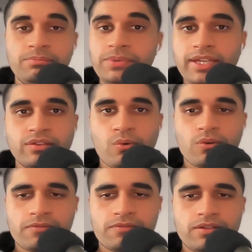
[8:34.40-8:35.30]
being
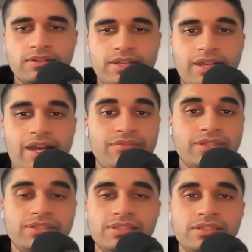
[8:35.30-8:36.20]
orphaned and having
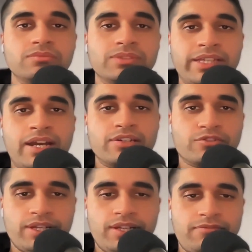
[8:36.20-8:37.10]
to deal with that
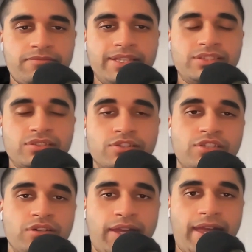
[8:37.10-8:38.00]
grief at such a
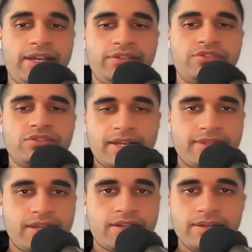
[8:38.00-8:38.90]
young age.
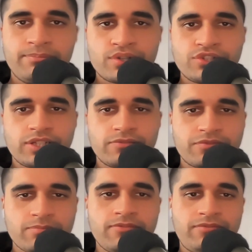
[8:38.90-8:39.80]
And then emerging
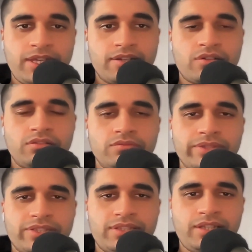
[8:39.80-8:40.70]
from the vehicle, we
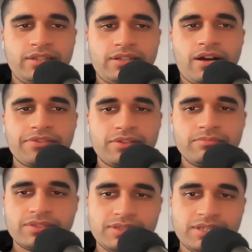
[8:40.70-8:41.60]
see
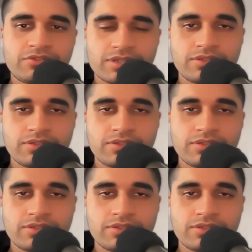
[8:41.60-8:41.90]
Gotham's district